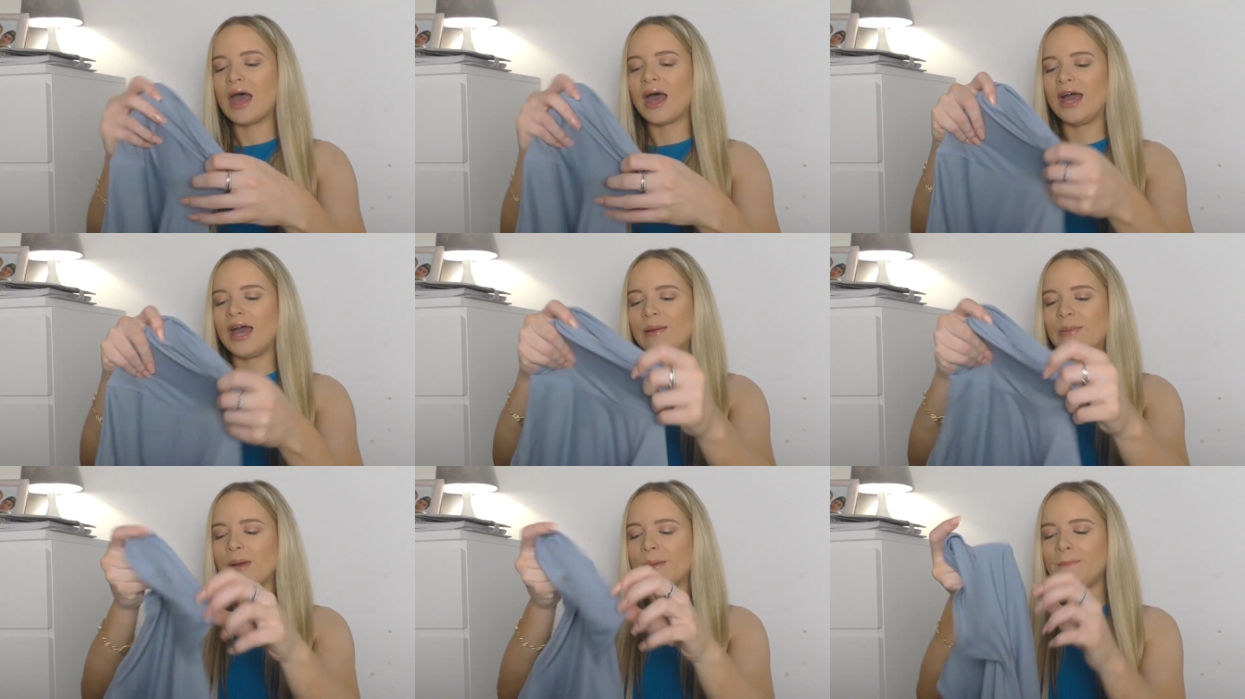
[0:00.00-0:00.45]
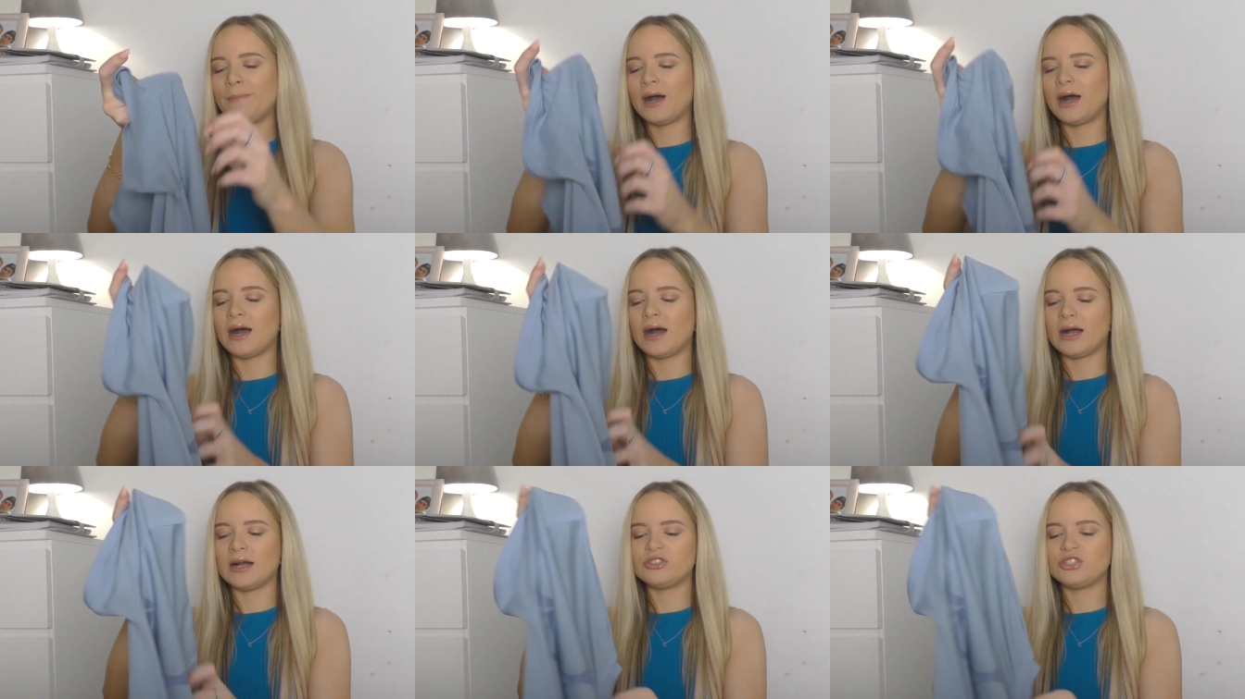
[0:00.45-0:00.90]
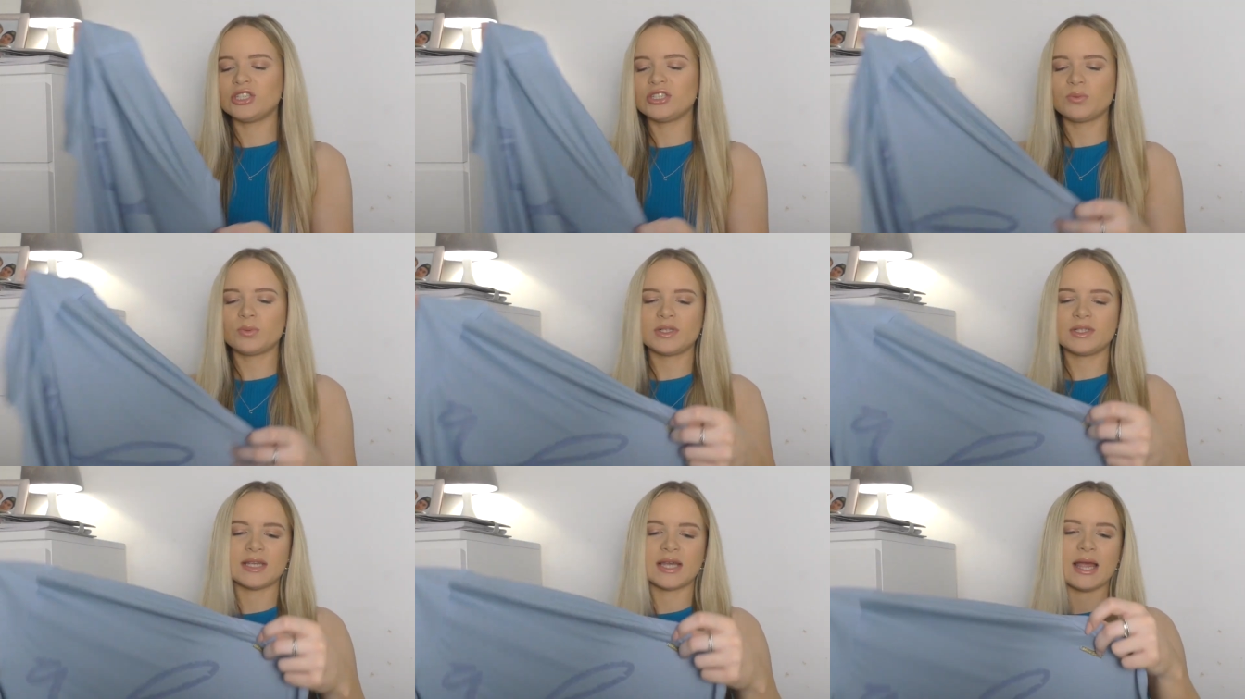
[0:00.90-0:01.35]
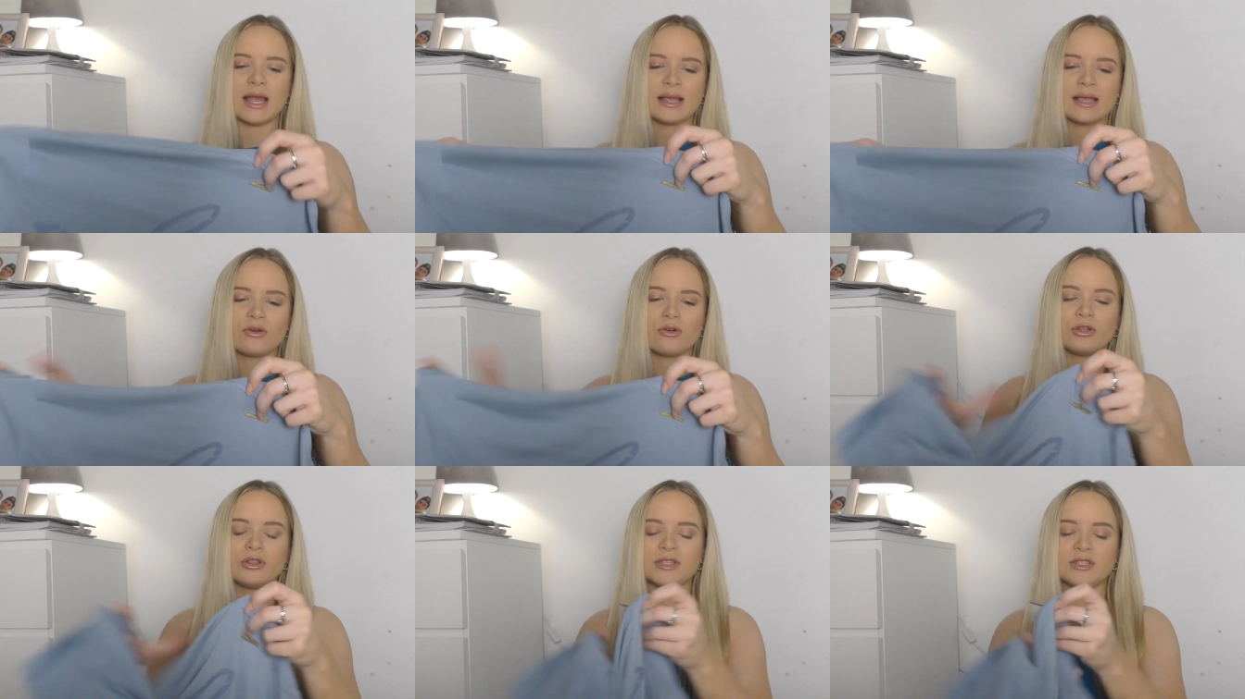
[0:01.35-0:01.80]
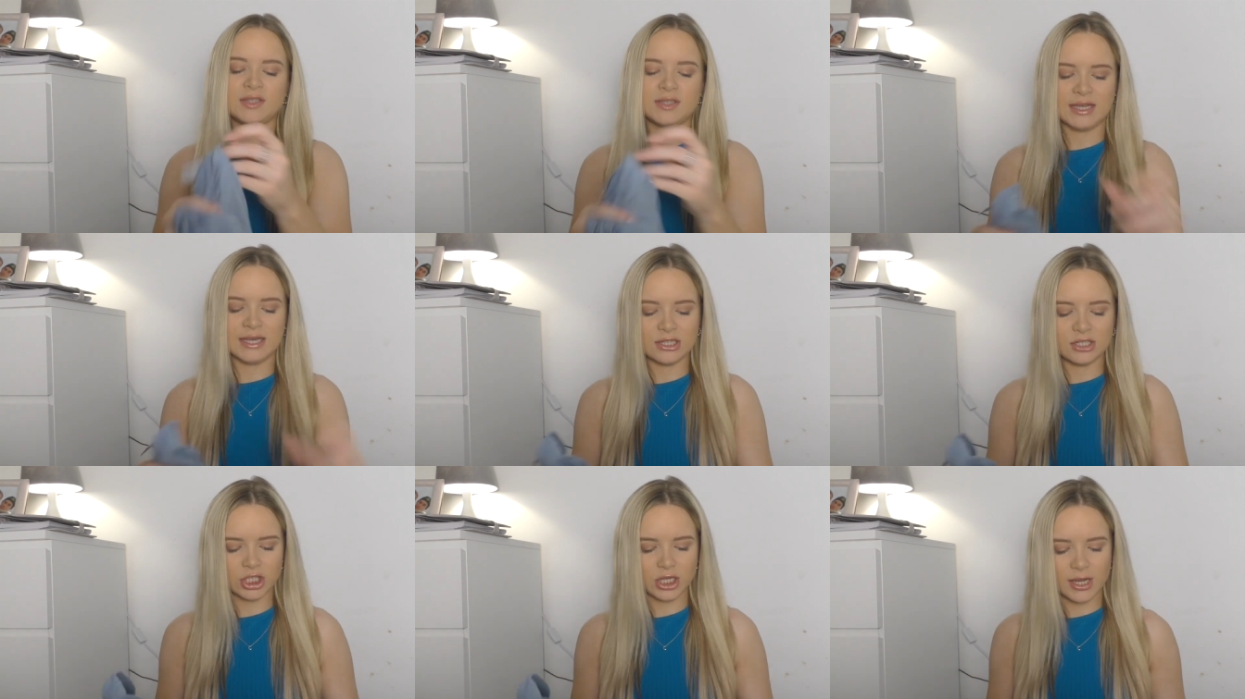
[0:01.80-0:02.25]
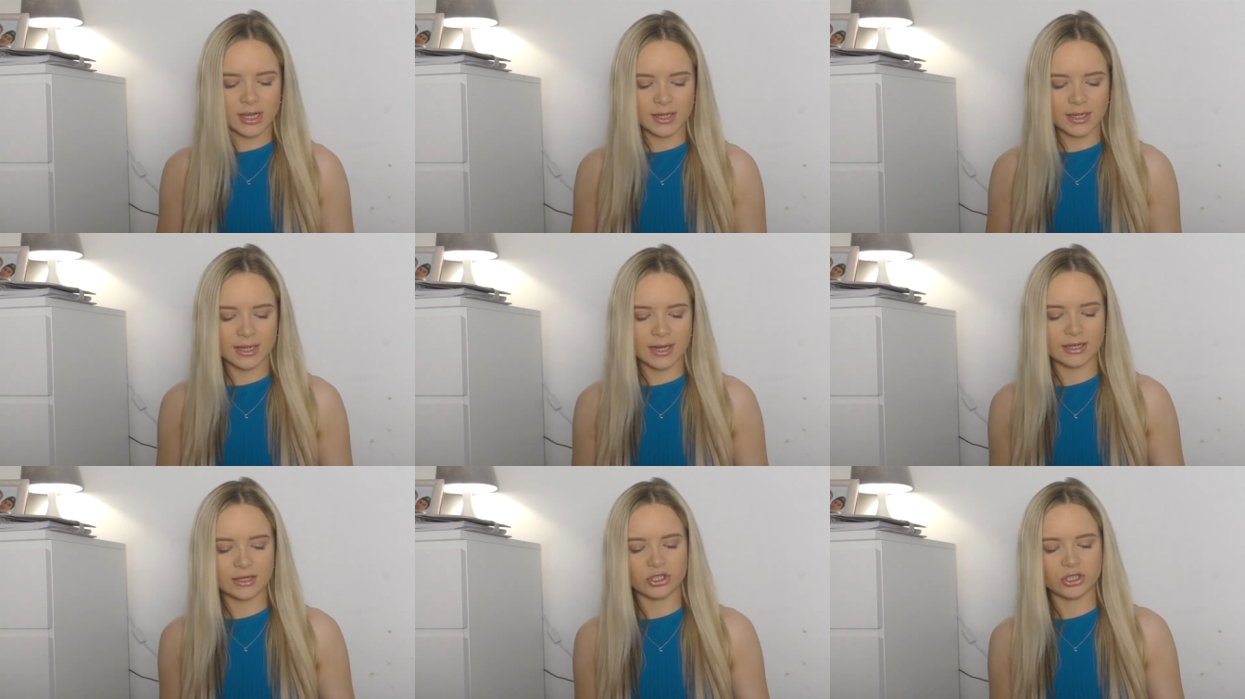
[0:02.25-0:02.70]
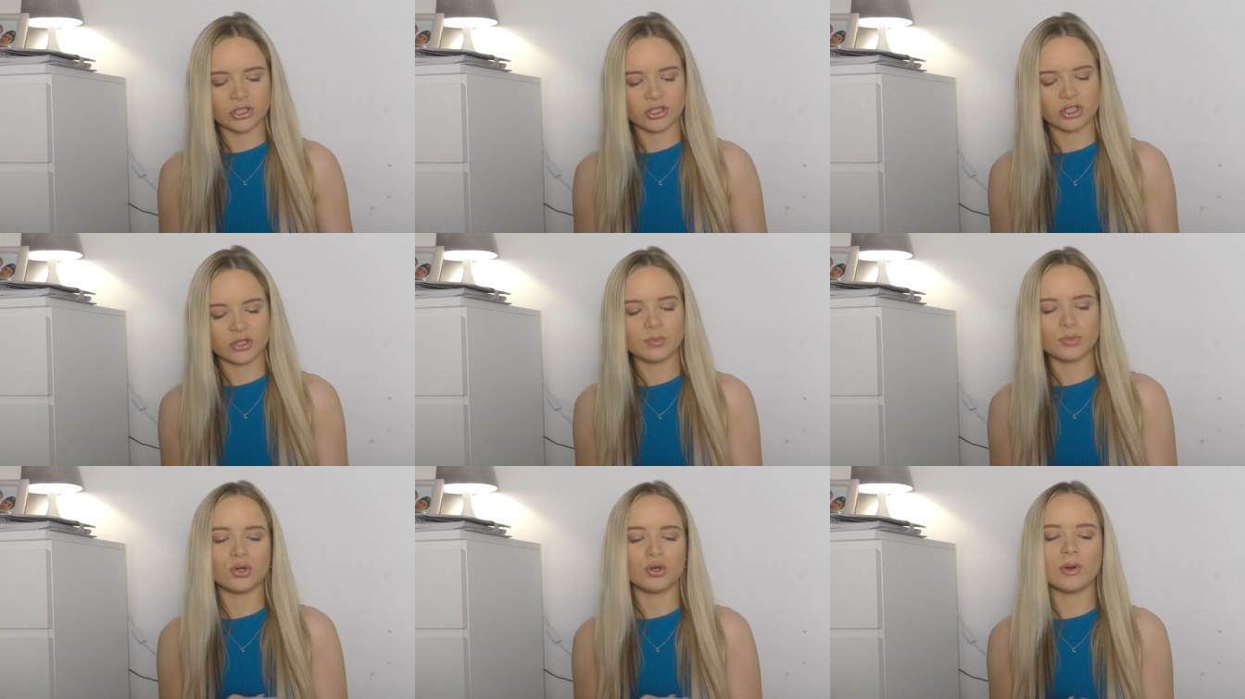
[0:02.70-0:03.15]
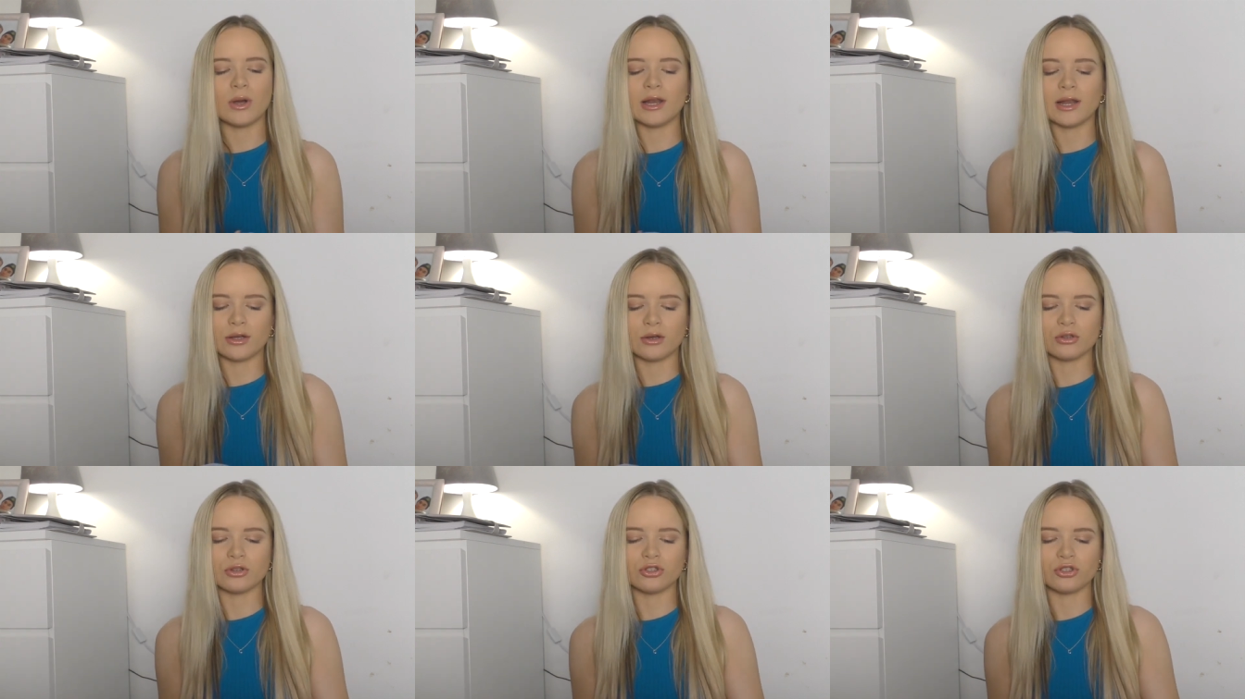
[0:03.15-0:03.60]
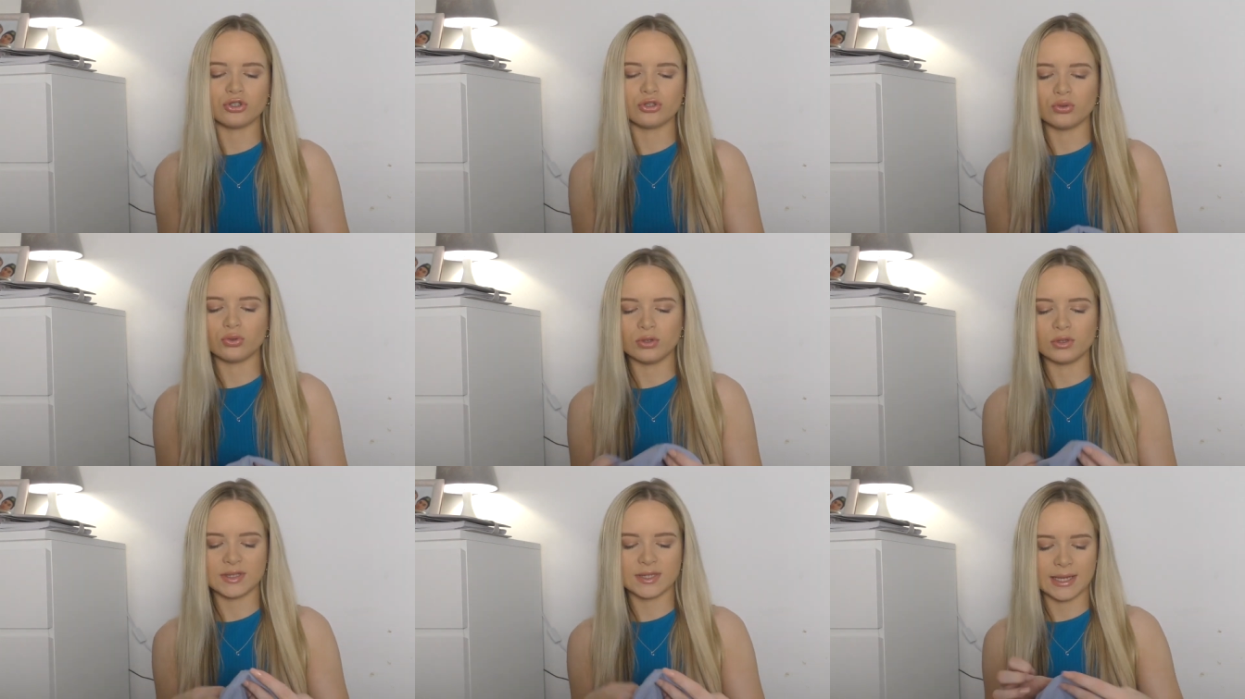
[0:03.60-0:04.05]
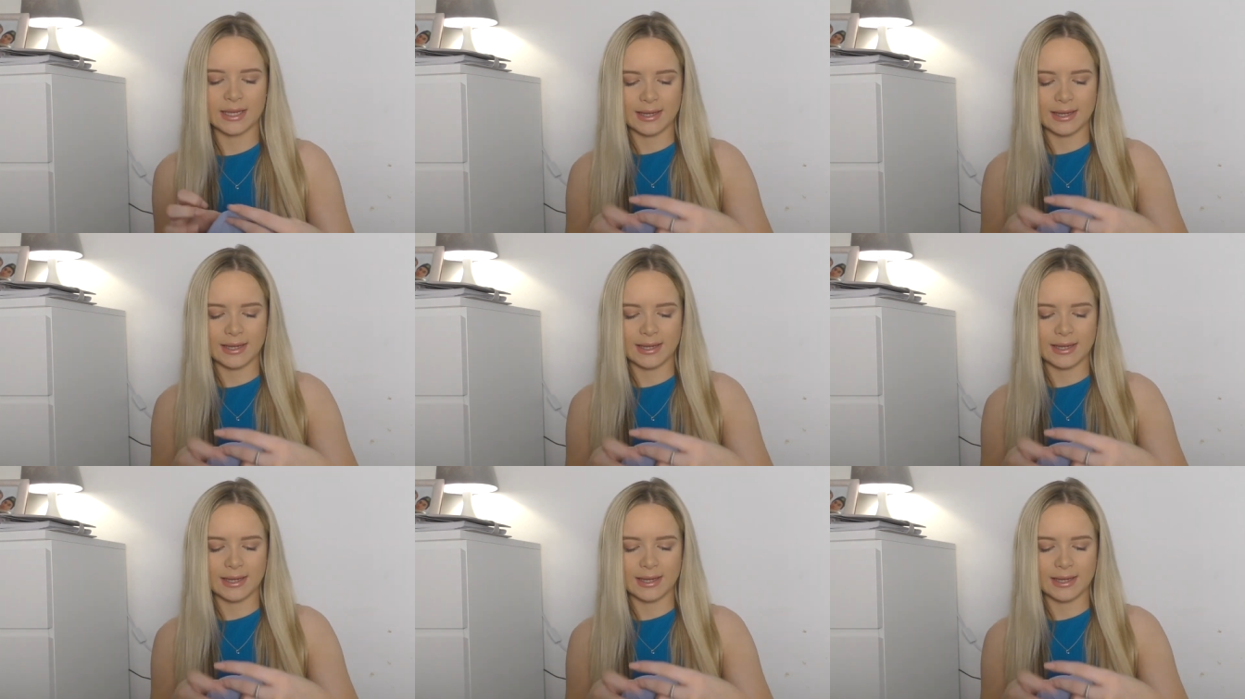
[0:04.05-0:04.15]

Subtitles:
But I just want to say I got the t-shirt in an extra small and I got the shorts